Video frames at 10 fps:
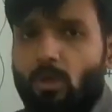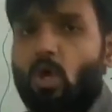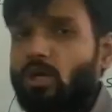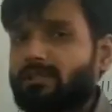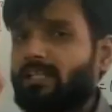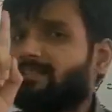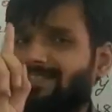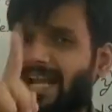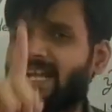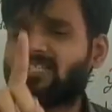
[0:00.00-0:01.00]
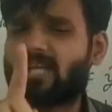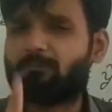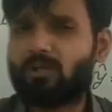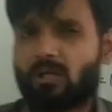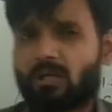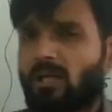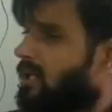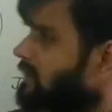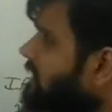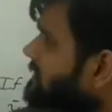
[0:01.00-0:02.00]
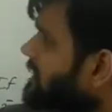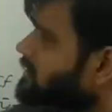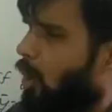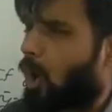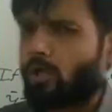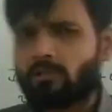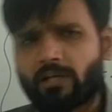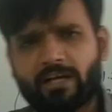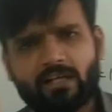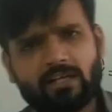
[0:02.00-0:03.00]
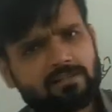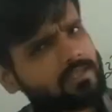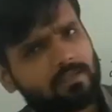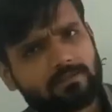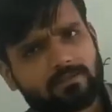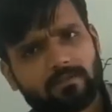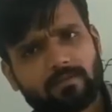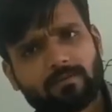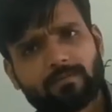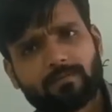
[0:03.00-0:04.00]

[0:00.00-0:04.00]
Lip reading: because in second chapter this is already discussed.